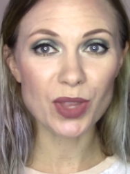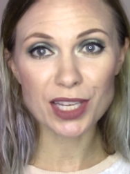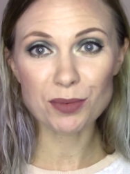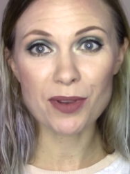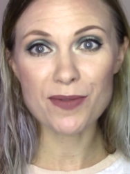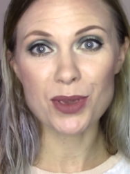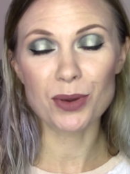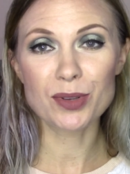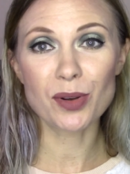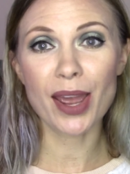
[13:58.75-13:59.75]
this
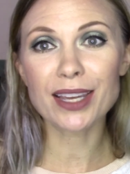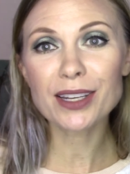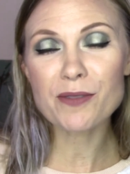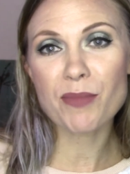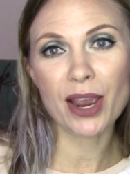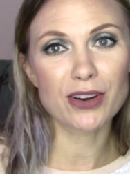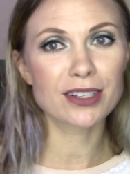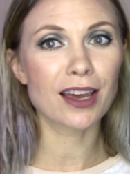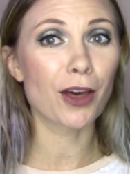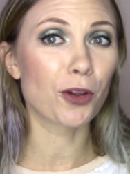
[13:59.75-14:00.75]
review so I could compare
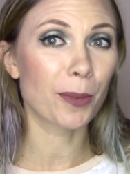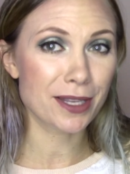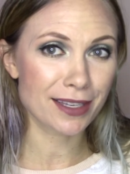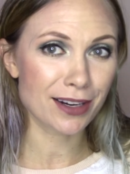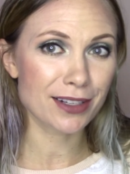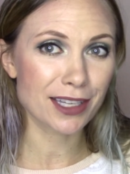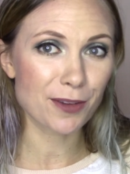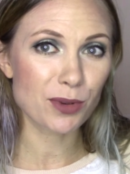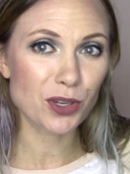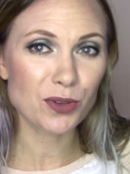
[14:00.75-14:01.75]
it to other mascaras
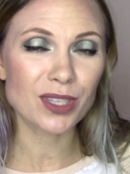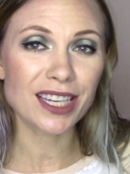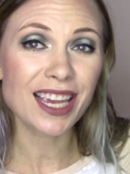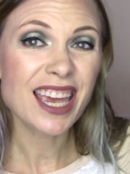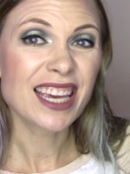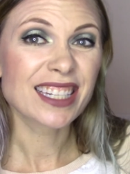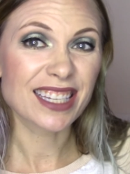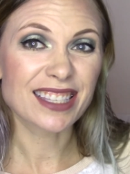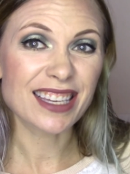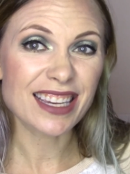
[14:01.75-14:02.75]
I've been using
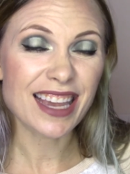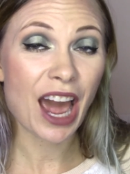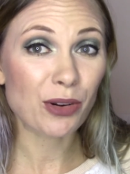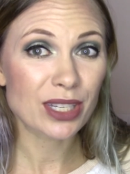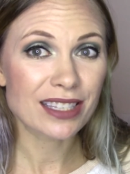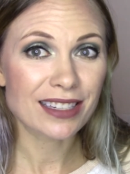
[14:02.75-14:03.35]
to see how it